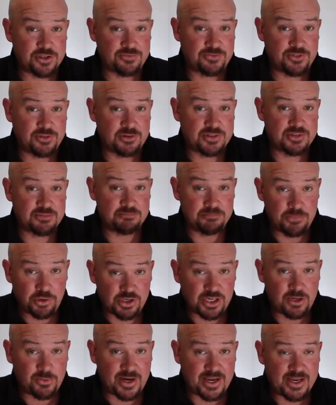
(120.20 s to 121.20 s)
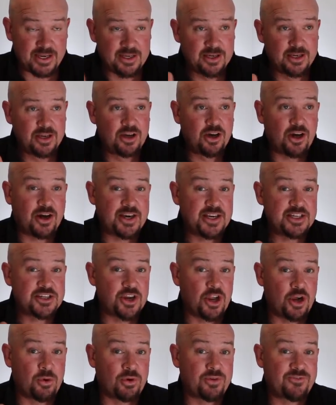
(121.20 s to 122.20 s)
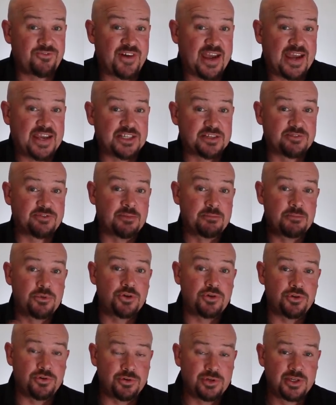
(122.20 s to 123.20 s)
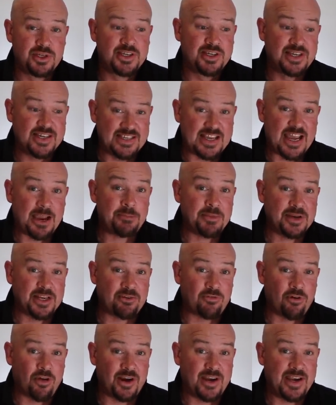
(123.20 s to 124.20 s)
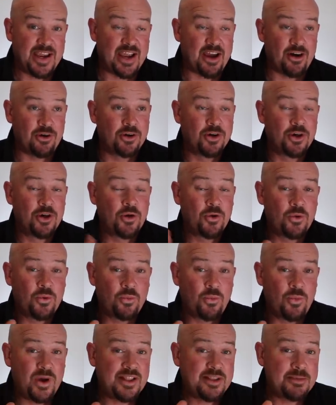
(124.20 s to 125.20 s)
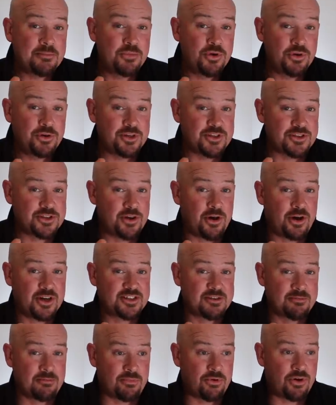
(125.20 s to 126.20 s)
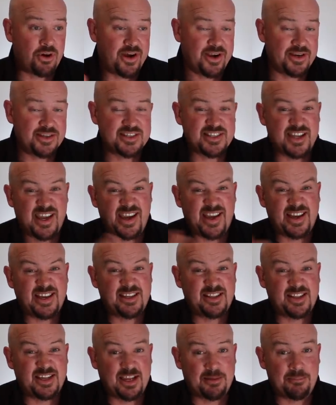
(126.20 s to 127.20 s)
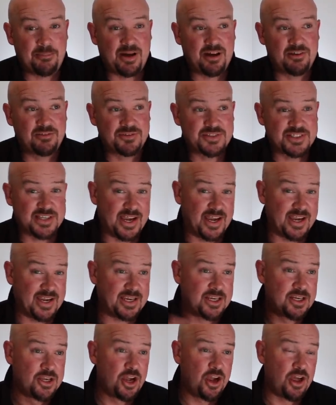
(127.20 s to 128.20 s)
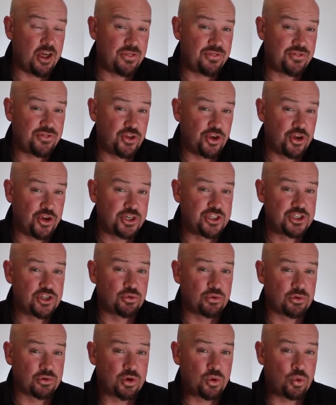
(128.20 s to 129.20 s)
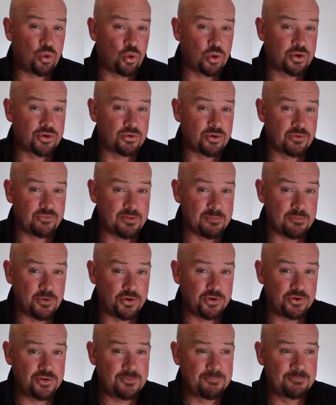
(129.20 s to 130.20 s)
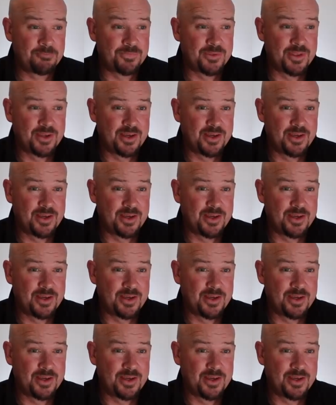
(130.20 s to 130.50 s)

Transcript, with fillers: of the Milky Way, I need to know what phase of the moon is happening right now. When the moon is nice and bright, say anything above say a third to a quarter of the moon,